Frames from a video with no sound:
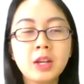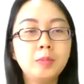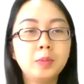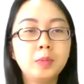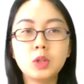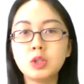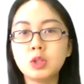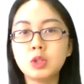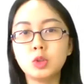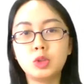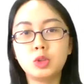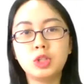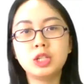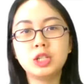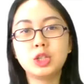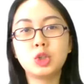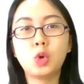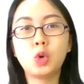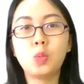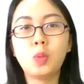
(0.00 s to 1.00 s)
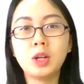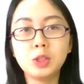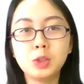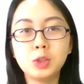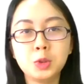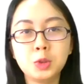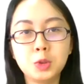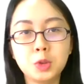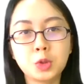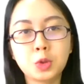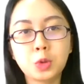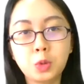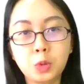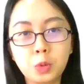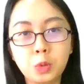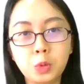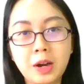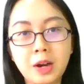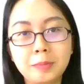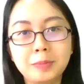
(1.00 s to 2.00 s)
because you just don't want to
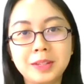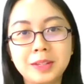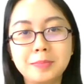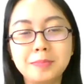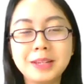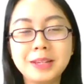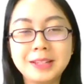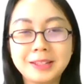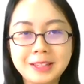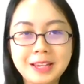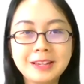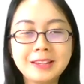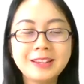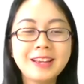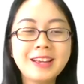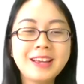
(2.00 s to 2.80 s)
screw up the meeting